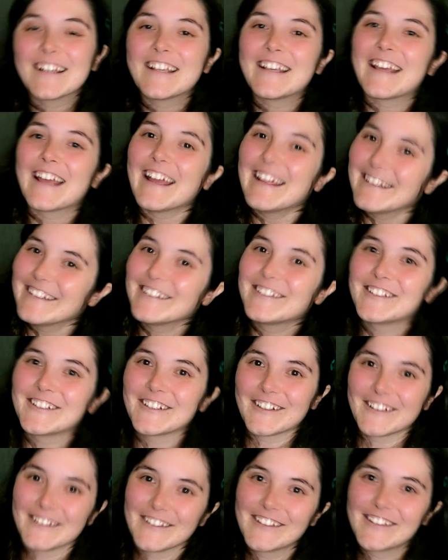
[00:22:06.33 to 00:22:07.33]
can
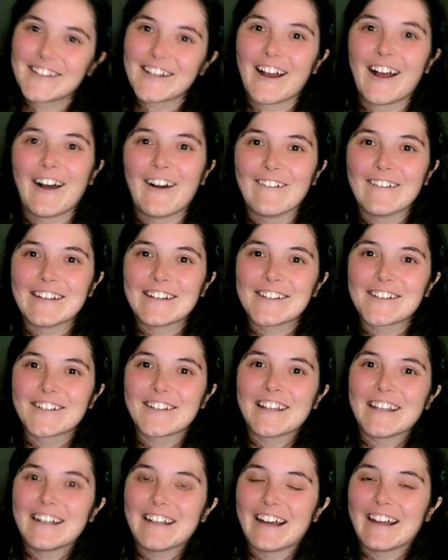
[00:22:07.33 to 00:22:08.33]
judge how
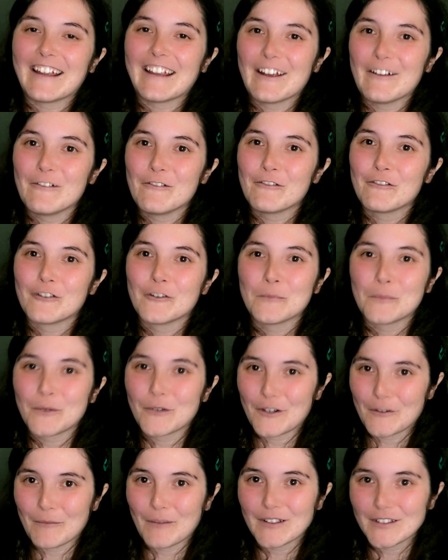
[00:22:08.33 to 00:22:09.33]
insane I am for
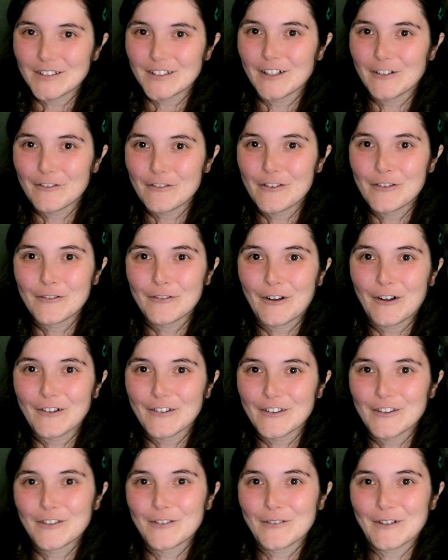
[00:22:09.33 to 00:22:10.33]
putting myself through all
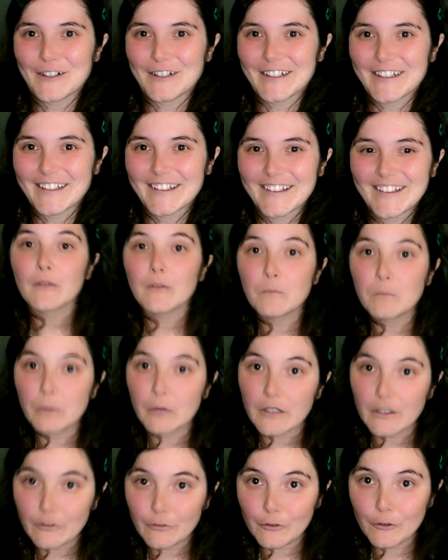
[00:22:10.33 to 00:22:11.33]
this work.
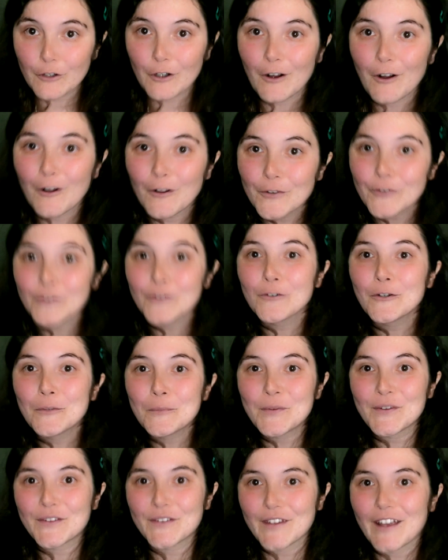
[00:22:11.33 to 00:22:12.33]
But if you're also
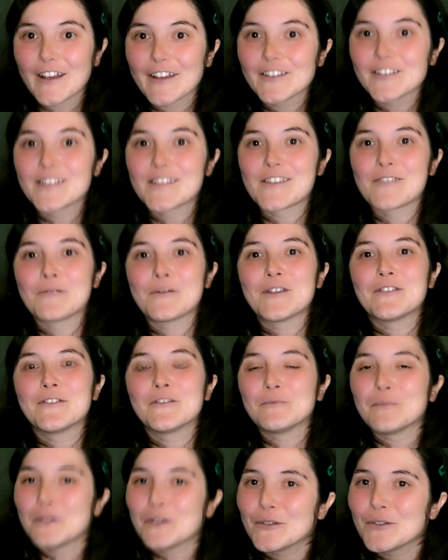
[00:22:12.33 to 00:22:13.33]
obsessed with the
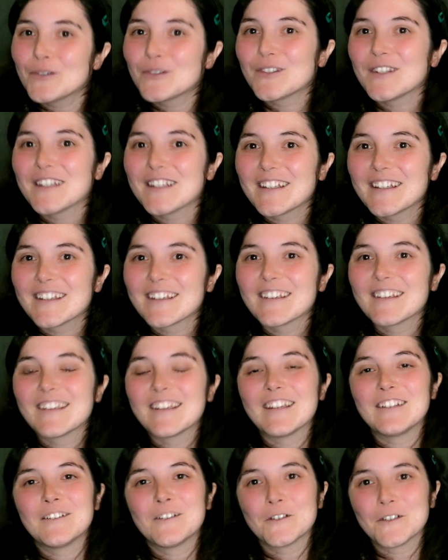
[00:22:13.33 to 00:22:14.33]
music
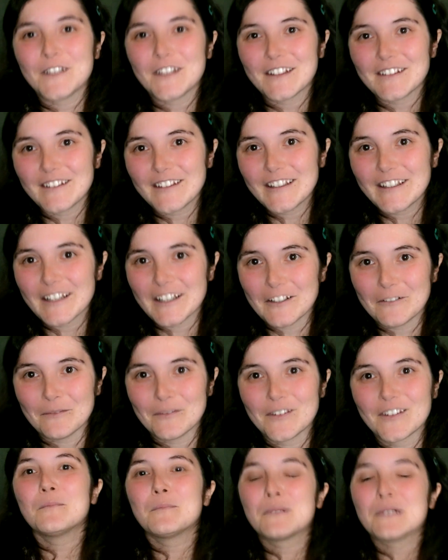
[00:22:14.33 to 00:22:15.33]
in your D&D
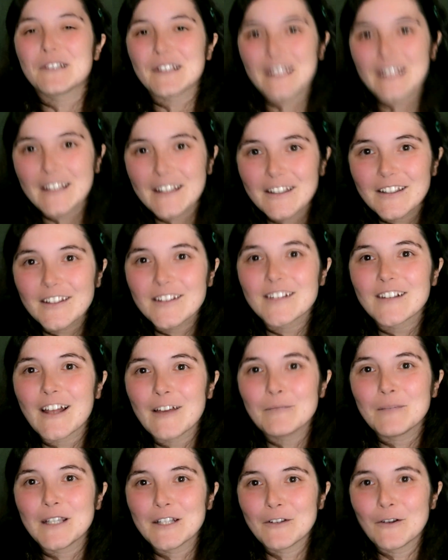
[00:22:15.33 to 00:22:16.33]
games, please
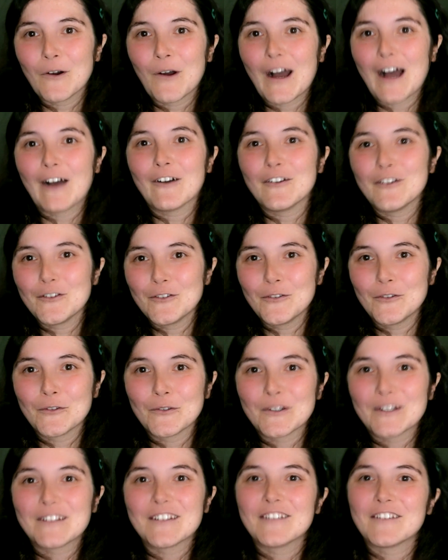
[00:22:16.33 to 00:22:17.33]
let me know how you
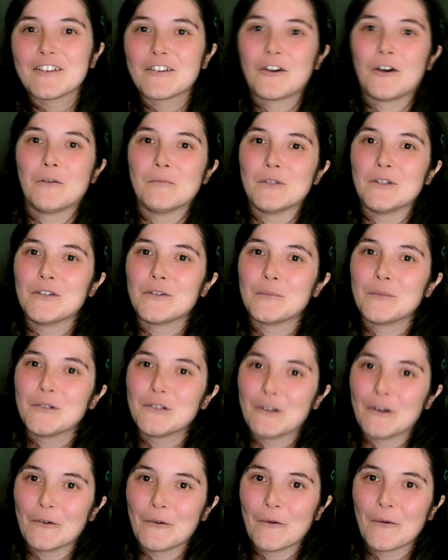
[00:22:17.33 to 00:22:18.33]
do it in the comments
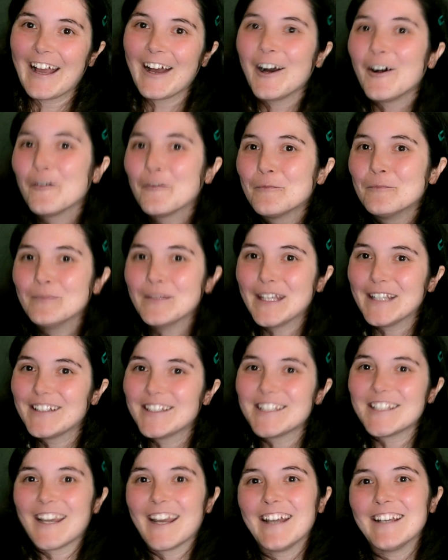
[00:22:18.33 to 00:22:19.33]
below. Help me
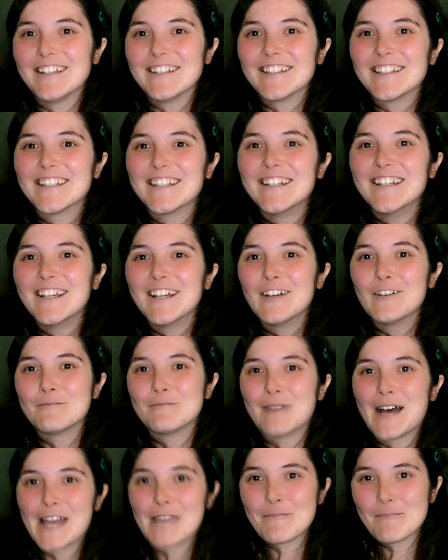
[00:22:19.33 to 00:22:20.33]
change
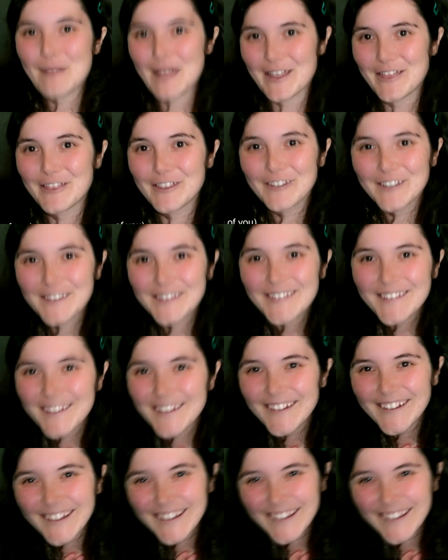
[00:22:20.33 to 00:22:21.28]
my methods.